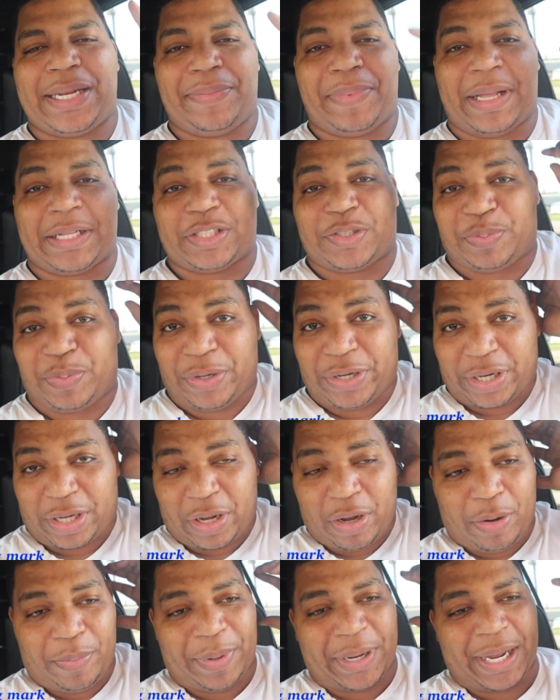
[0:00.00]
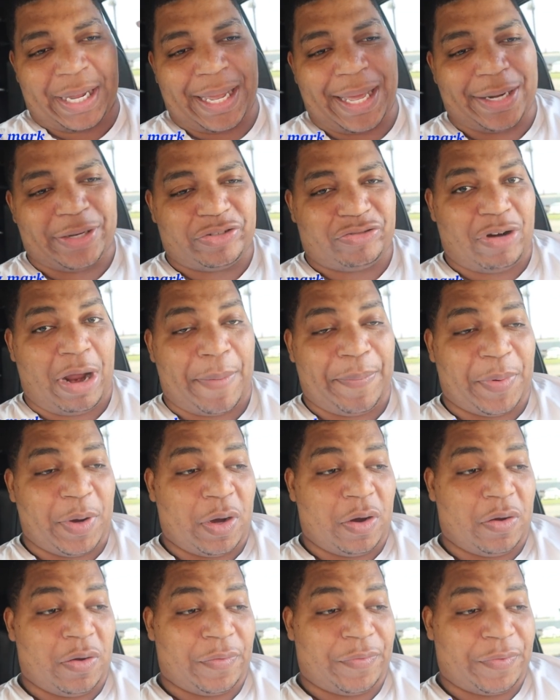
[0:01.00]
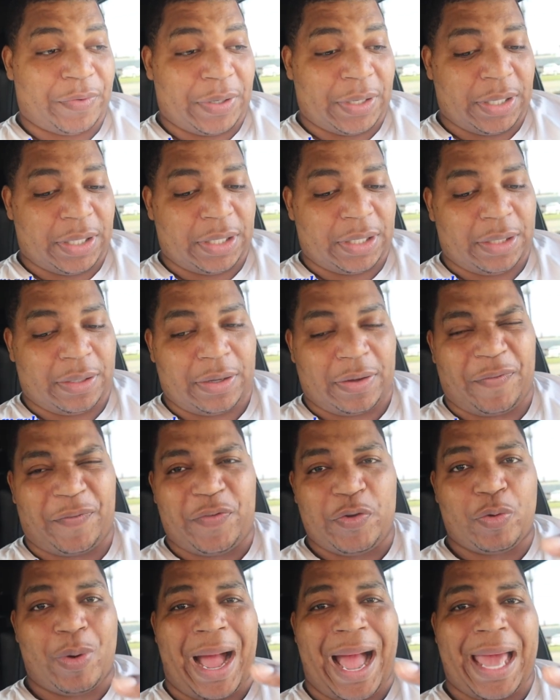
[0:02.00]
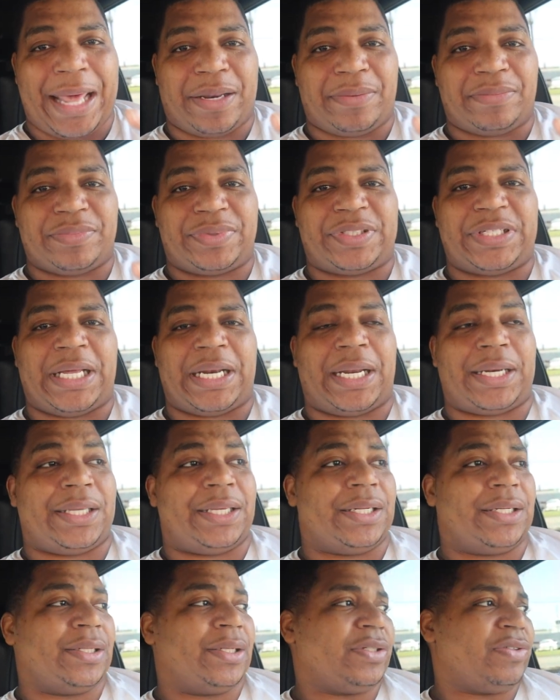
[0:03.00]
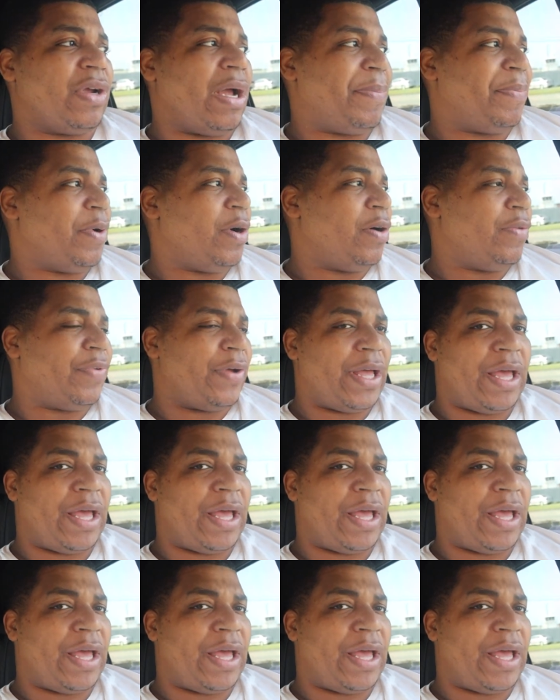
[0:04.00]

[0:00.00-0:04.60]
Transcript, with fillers: He about to spray the cup, but I gotta drop off uh, a few items that I needed to drop off.